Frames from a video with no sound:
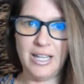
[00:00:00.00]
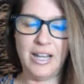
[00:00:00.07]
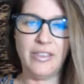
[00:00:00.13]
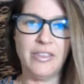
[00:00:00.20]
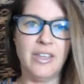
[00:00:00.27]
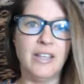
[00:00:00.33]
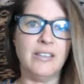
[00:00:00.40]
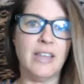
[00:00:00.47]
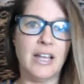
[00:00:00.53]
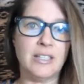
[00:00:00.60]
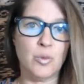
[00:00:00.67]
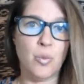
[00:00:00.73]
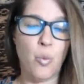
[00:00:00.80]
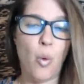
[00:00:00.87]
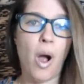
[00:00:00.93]
And I think
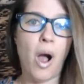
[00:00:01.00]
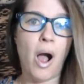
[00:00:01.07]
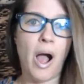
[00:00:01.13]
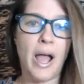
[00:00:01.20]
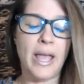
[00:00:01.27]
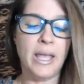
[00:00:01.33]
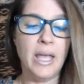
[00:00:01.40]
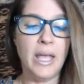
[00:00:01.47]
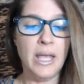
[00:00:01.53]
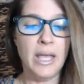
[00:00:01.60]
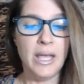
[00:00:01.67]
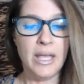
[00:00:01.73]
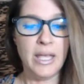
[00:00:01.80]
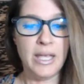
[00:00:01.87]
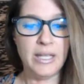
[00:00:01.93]
that's why
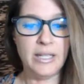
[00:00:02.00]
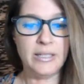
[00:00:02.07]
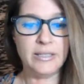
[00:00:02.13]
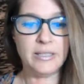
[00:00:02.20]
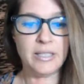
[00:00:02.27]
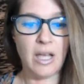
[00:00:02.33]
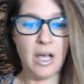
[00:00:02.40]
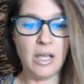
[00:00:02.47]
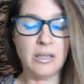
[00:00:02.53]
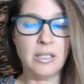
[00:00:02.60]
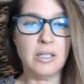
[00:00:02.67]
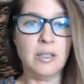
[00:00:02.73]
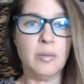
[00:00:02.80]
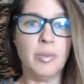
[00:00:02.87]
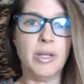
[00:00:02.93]
it's a
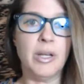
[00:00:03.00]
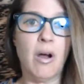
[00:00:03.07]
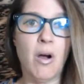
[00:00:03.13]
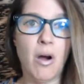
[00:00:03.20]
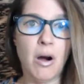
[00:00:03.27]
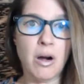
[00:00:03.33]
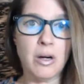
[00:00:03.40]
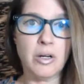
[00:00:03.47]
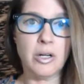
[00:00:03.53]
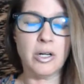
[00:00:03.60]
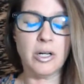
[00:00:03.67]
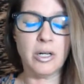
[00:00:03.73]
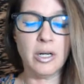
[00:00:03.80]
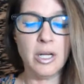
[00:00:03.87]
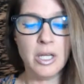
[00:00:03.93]
little bit
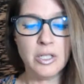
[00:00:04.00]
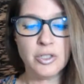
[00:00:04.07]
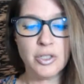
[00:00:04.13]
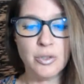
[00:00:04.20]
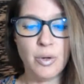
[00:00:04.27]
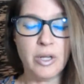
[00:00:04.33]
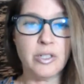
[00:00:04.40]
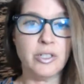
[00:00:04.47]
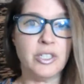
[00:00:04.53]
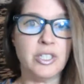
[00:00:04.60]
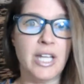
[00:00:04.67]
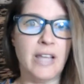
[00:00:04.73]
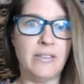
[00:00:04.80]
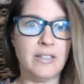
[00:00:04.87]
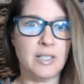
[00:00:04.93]
harder to
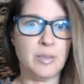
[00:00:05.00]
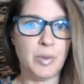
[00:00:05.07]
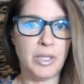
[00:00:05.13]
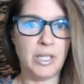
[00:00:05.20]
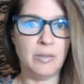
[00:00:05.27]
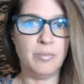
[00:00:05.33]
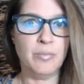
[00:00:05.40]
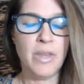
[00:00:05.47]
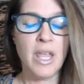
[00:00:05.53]
understand the spleen.